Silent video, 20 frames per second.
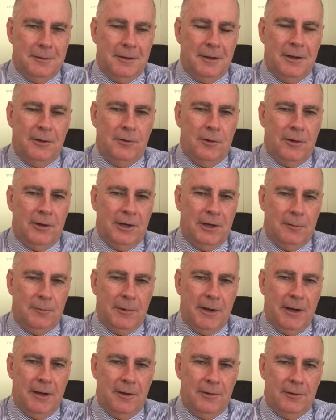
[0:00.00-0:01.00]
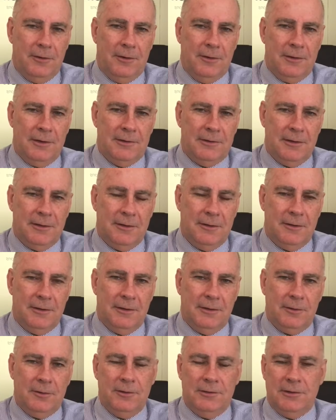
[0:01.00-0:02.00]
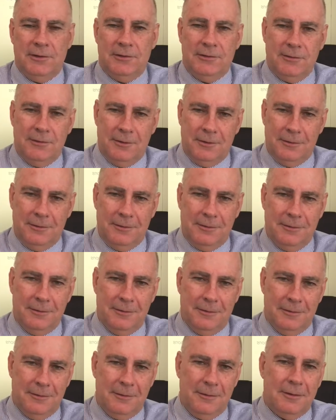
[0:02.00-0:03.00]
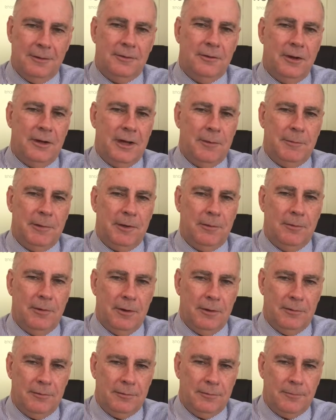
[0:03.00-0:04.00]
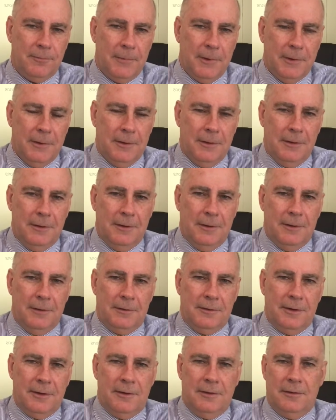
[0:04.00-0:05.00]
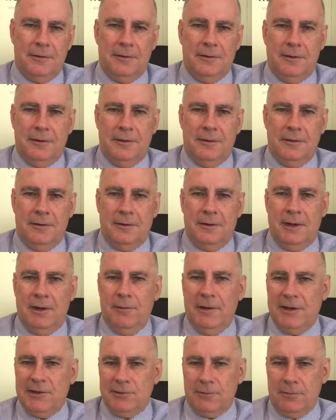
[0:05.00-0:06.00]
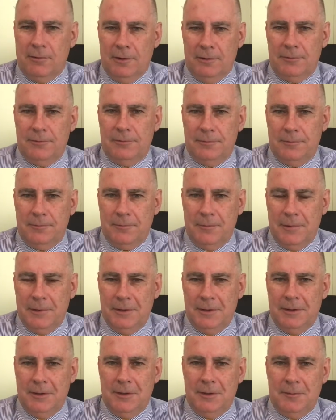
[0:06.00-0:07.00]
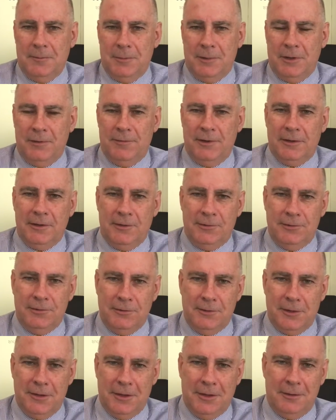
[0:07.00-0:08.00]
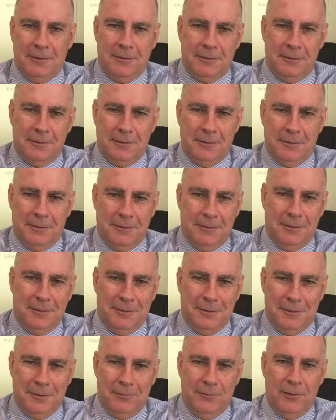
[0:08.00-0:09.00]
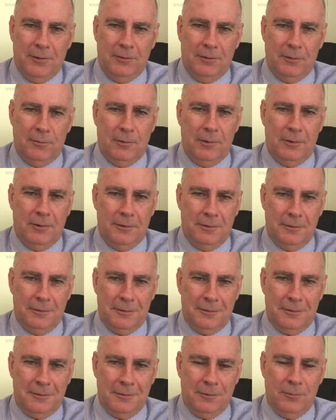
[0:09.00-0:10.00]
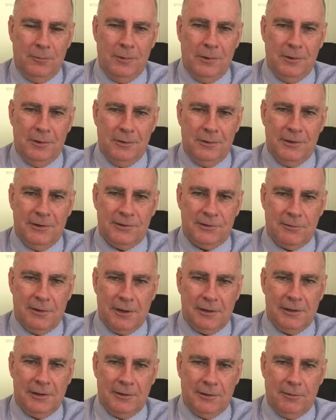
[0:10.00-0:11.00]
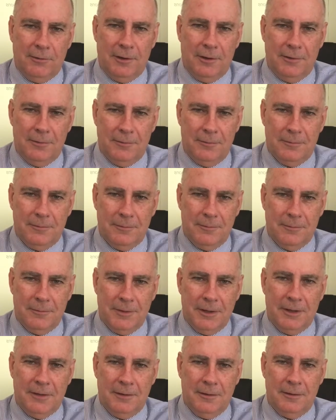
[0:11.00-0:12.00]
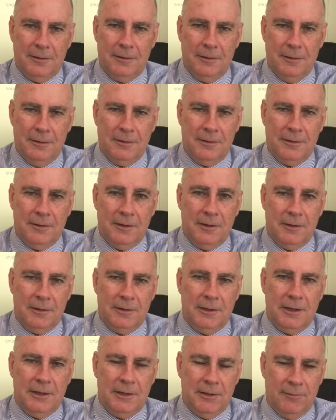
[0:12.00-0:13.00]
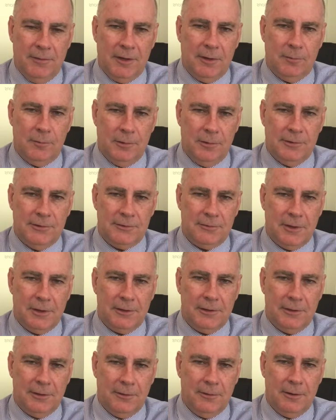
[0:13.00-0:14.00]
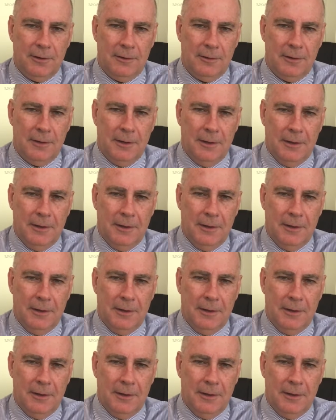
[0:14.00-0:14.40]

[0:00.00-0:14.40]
are knocking them down on is that because it's not dynamic growth, that they're ex growth. But I think they should take a view of the world. The world is struggling to grow. The developed world is struggling to grow,